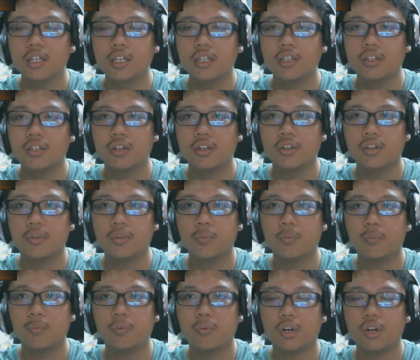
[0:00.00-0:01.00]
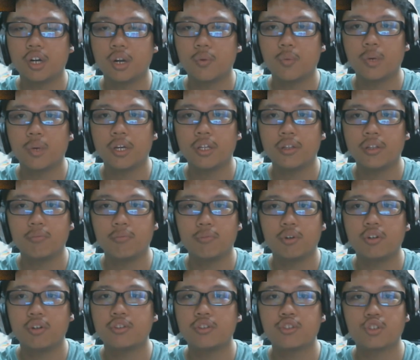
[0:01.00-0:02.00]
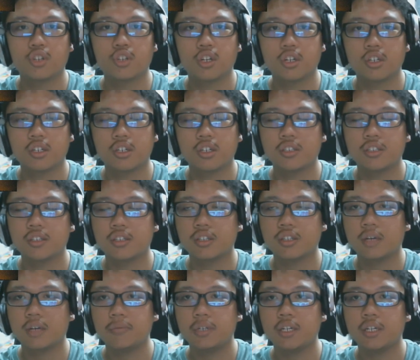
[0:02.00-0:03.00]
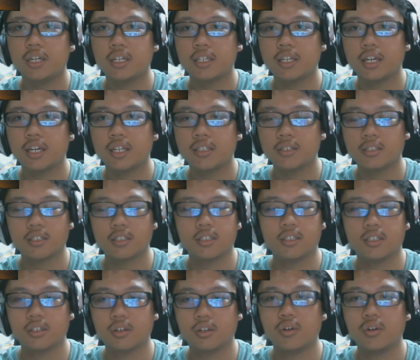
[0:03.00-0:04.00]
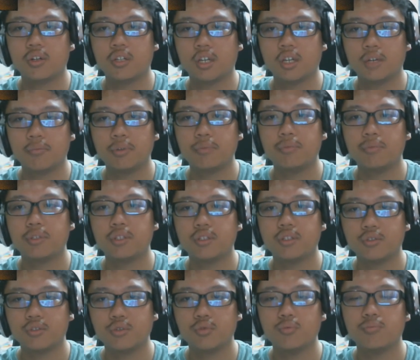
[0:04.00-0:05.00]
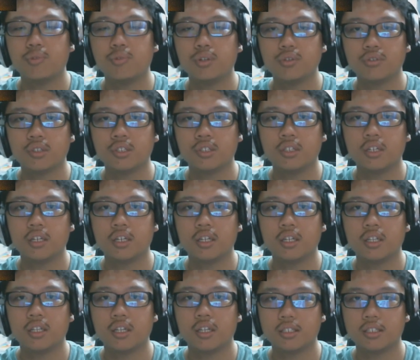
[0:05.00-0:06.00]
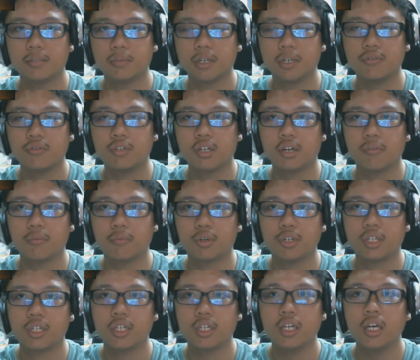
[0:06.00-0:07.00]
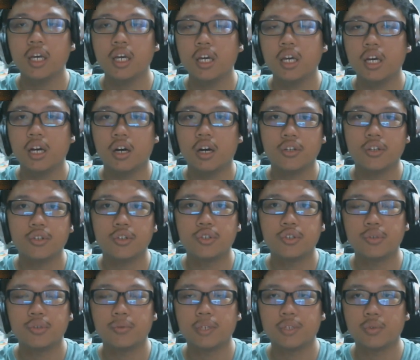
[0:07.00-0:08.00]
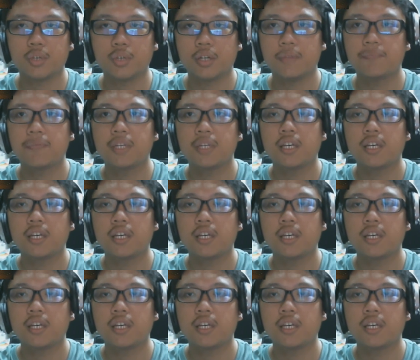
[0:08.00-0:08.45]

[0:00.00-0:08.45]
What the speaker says: You know, the more I wait, the more stronger the copyright gets, because, you know, a lot of people do post things about Rick and Morty on YouTube as well.